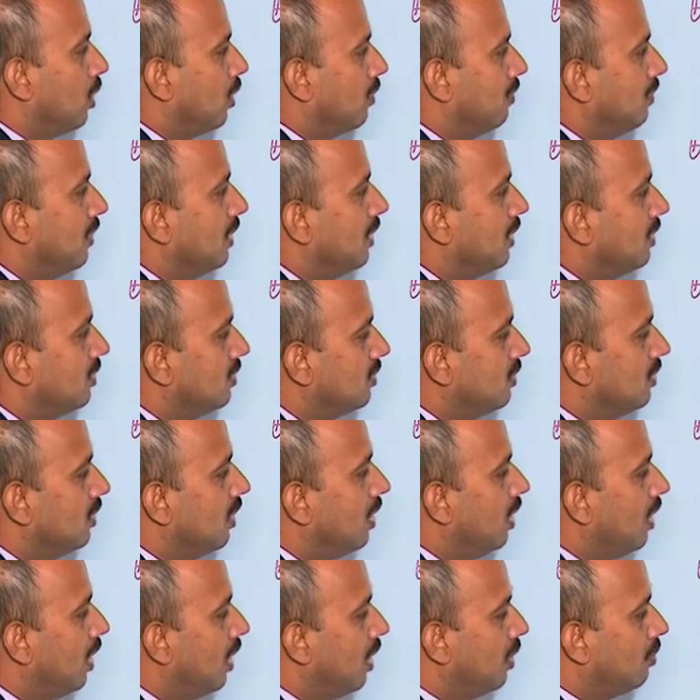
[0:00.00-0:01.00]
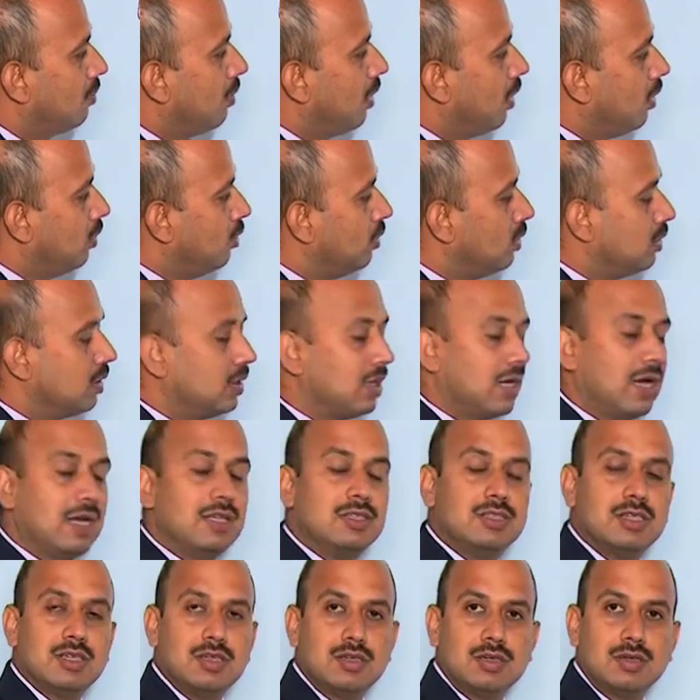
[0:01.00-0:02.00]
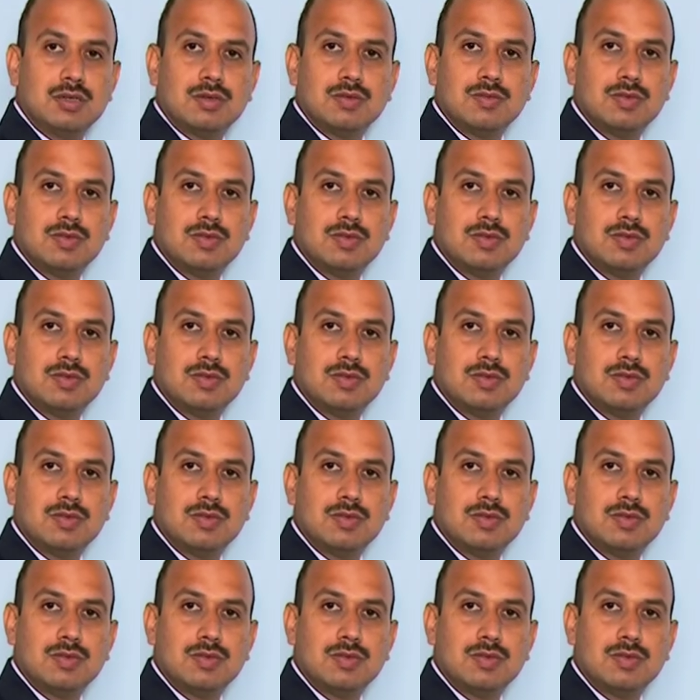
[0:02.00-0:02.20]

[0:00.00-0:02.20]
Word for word: of inertia about a tangent